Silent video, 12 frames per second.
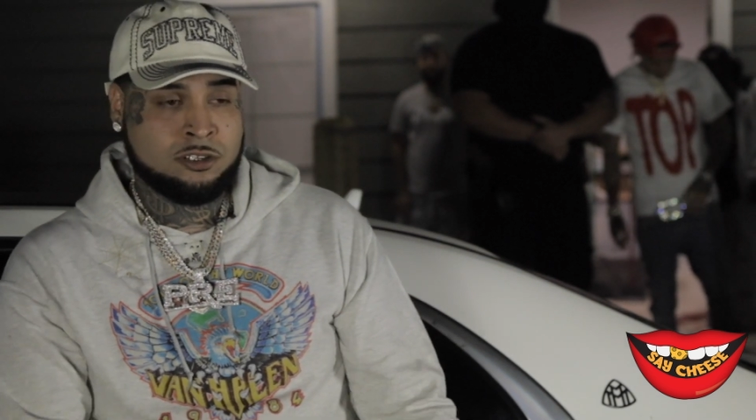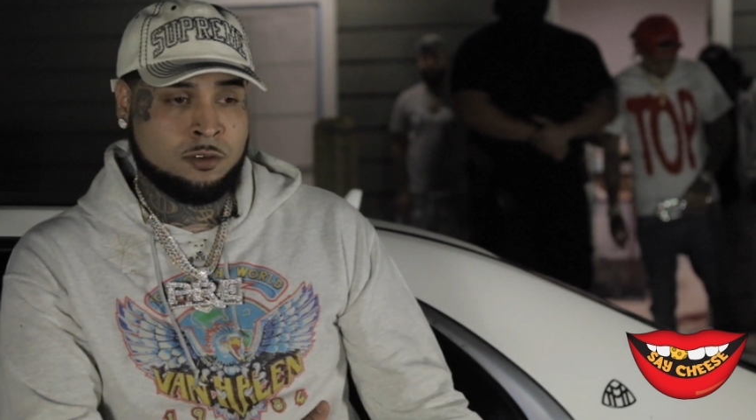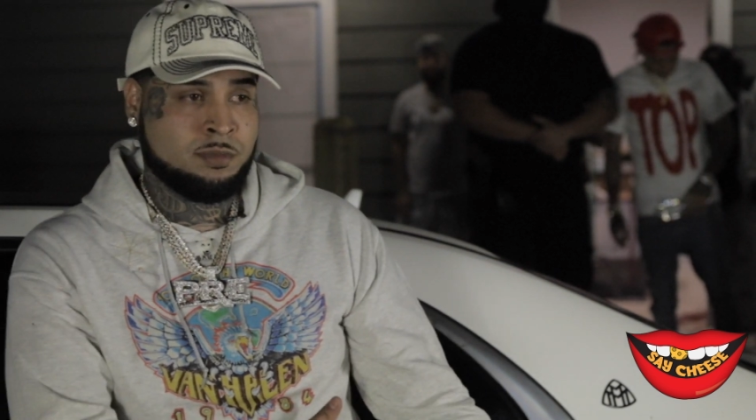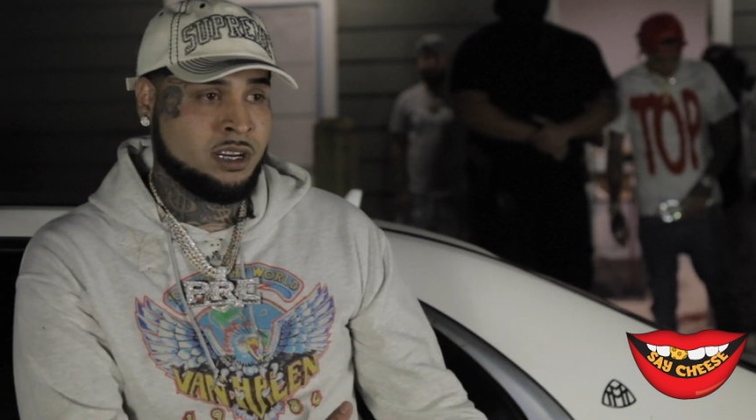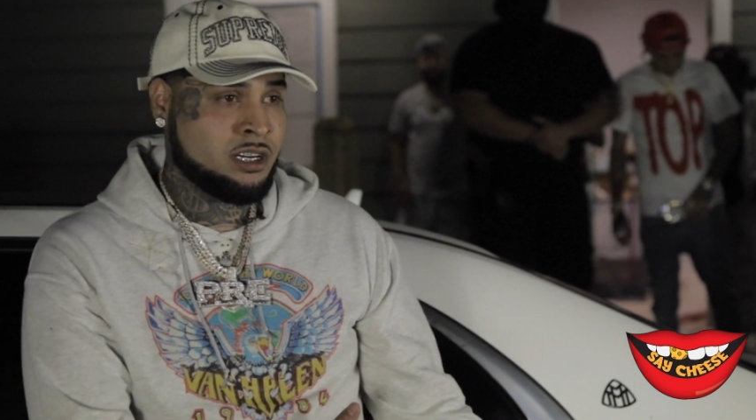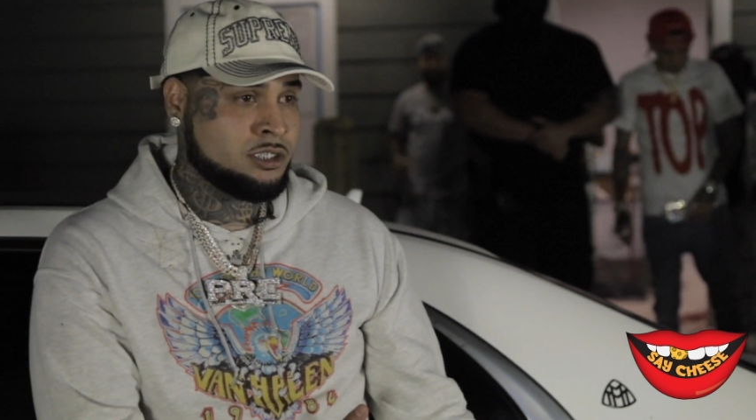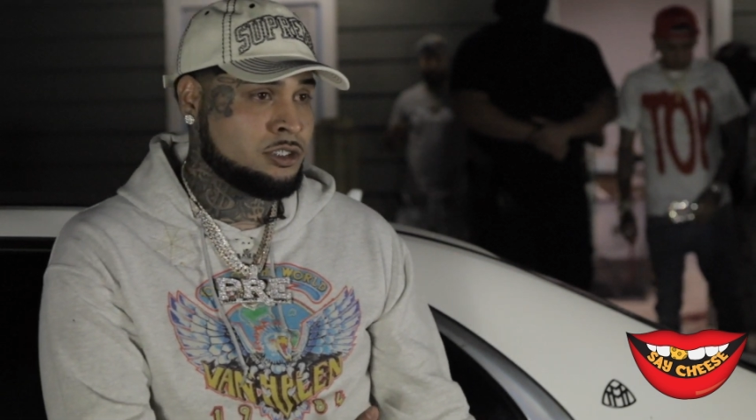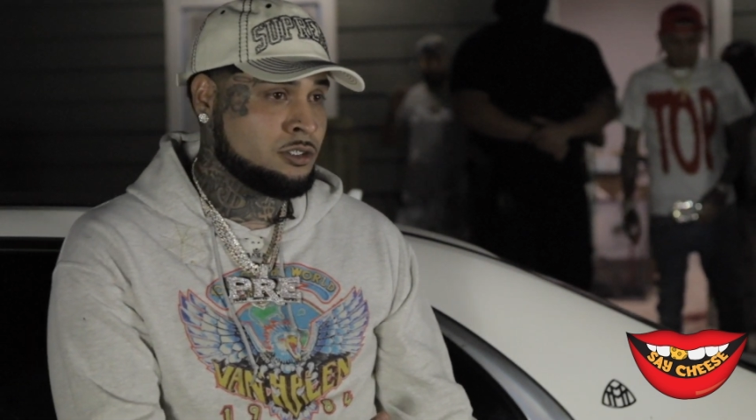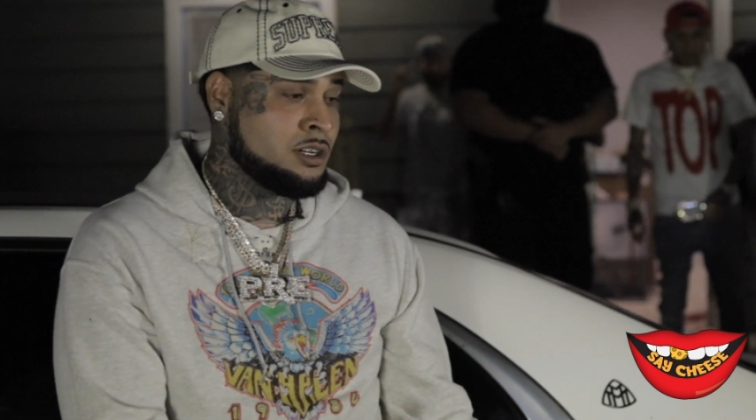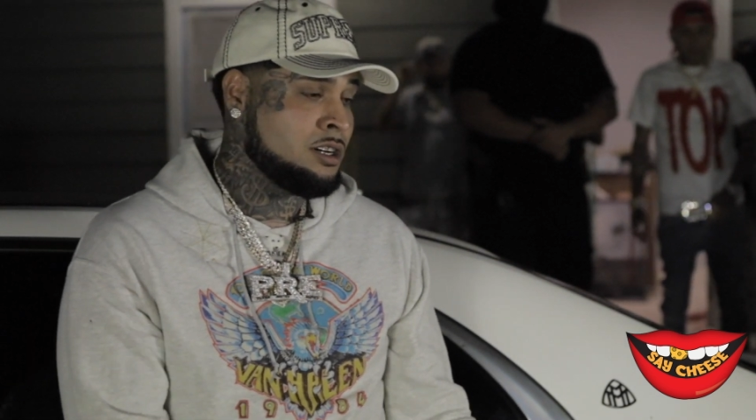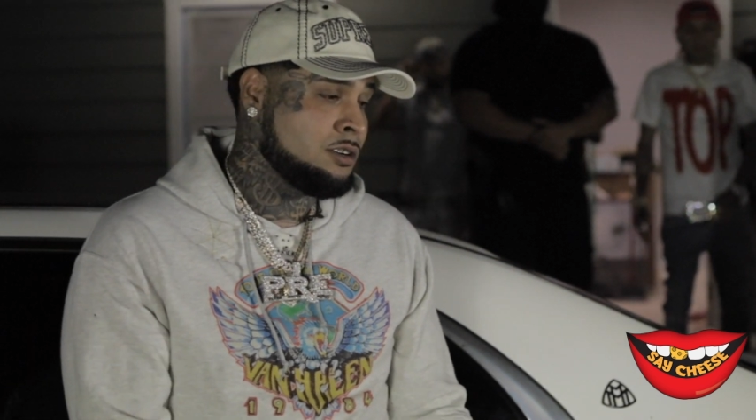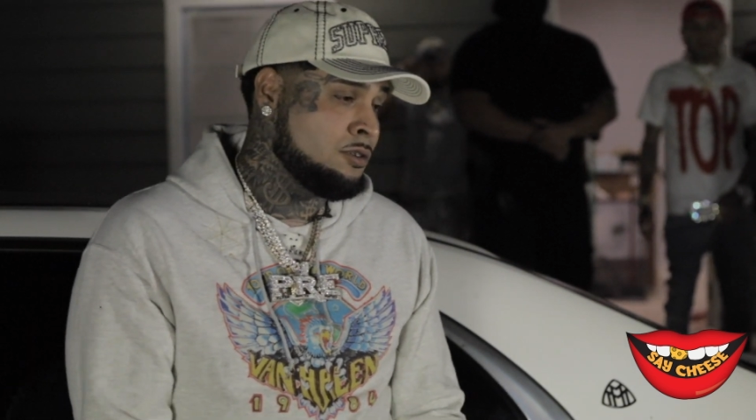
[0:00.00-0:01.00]
You could be in the
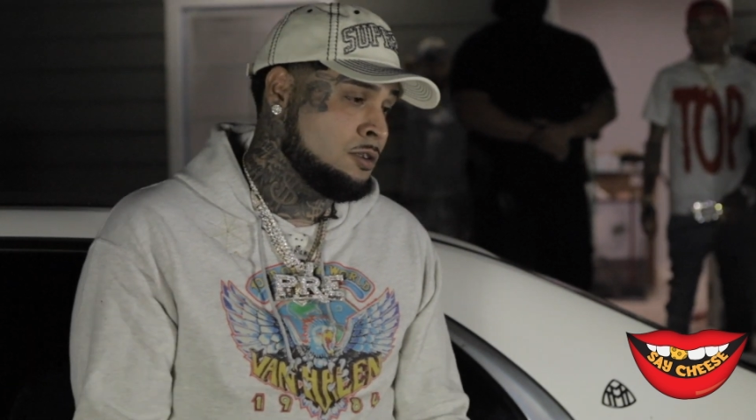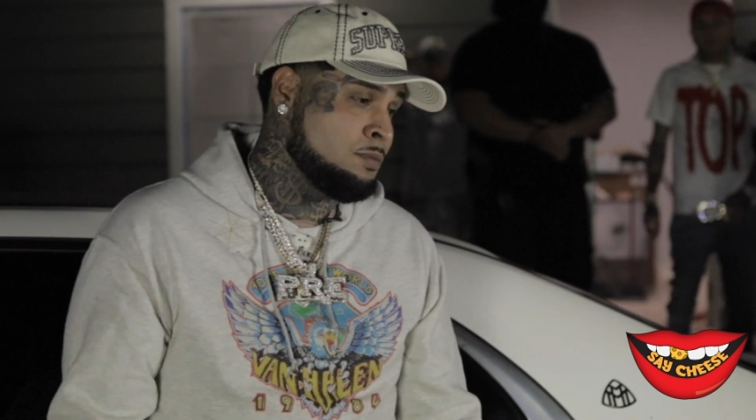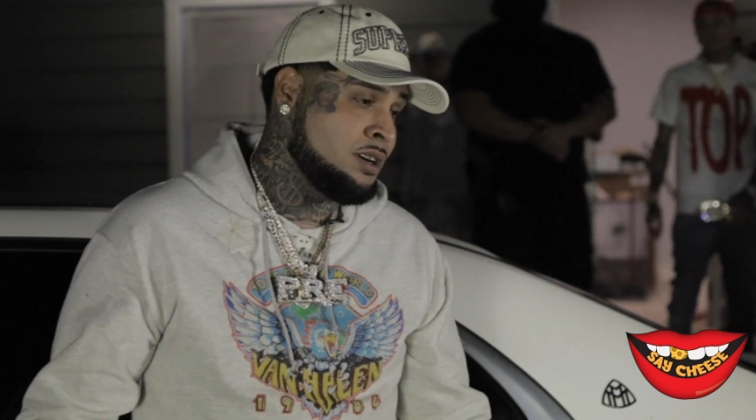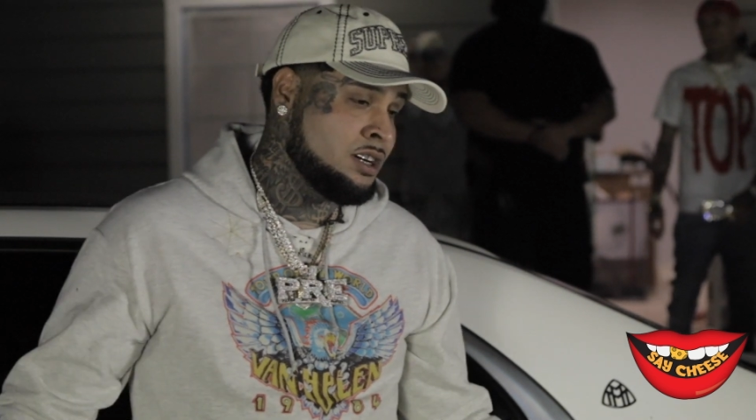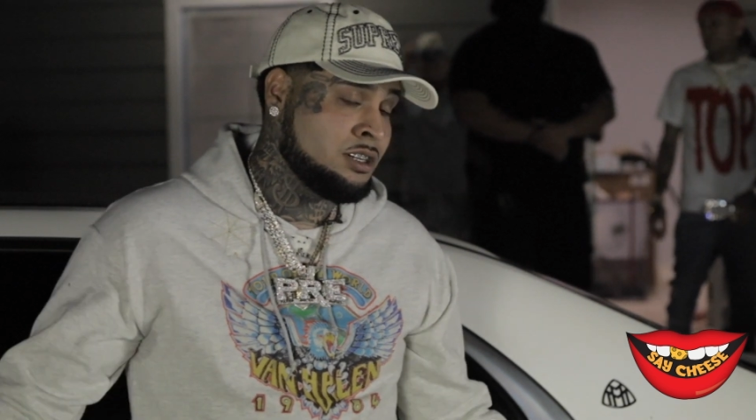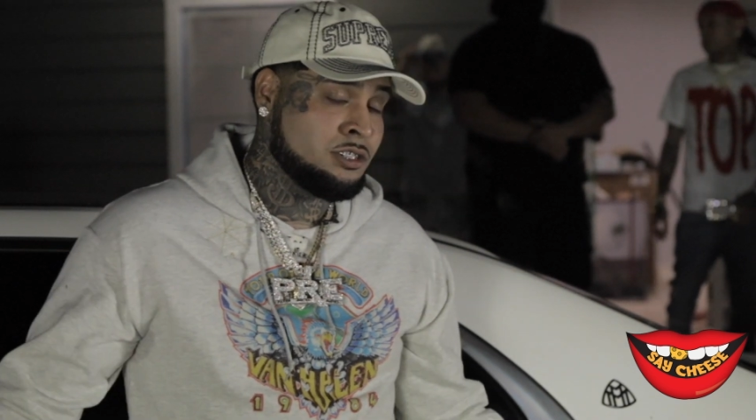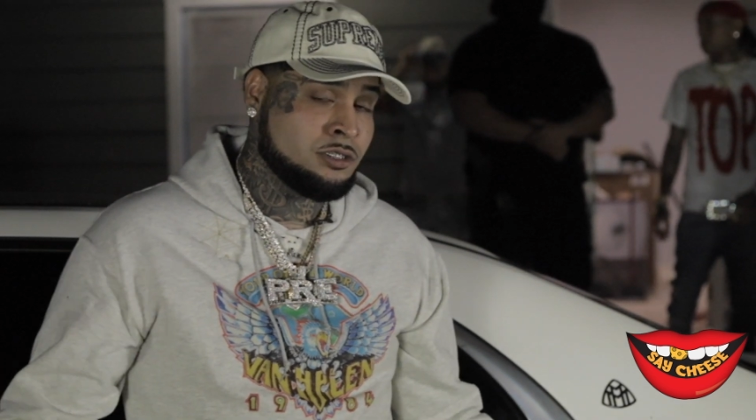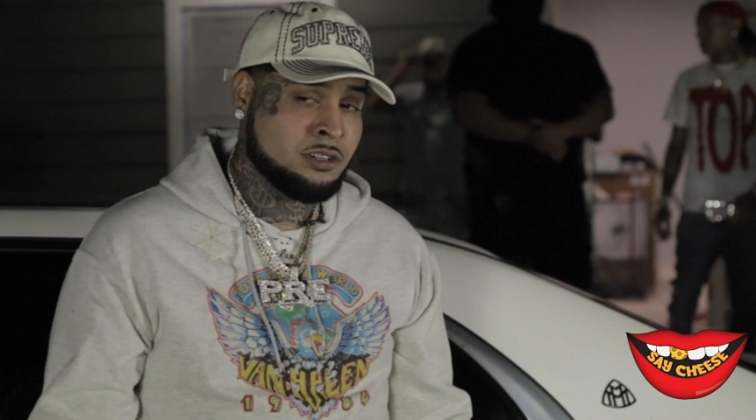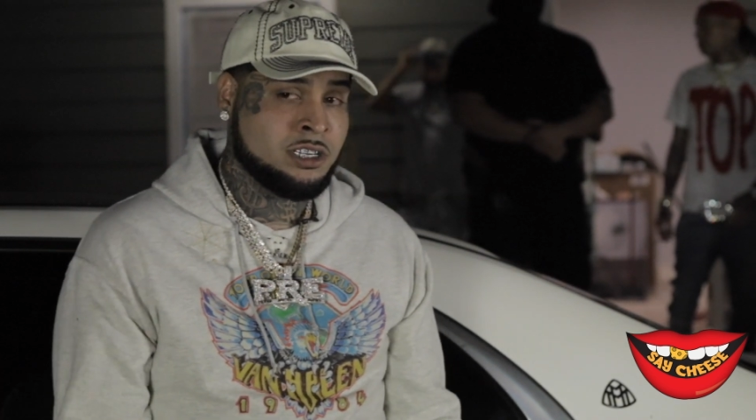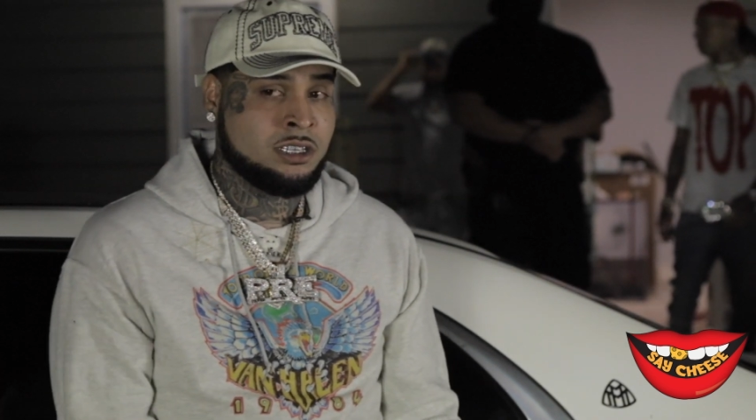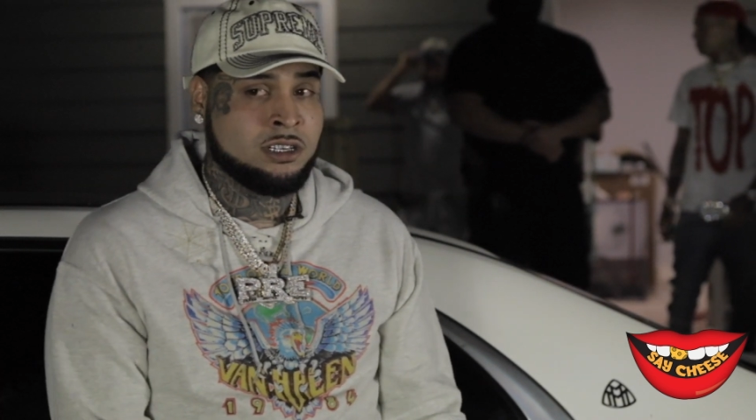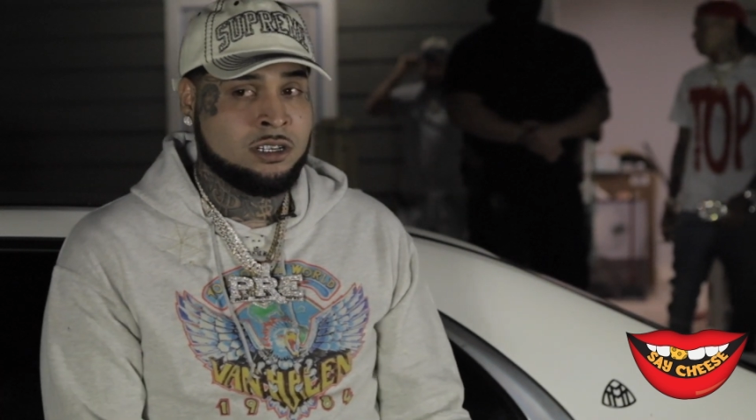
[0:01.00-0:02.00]
street or you could be in the
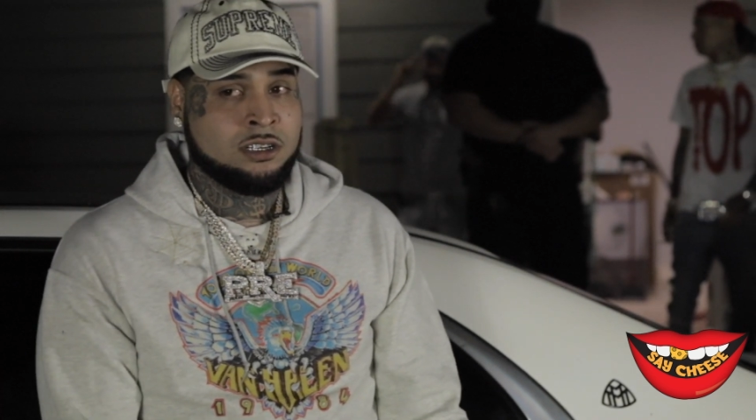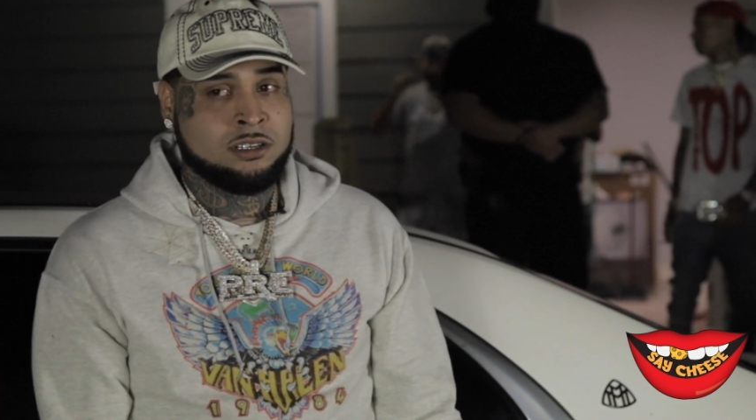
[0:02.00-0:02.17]
street.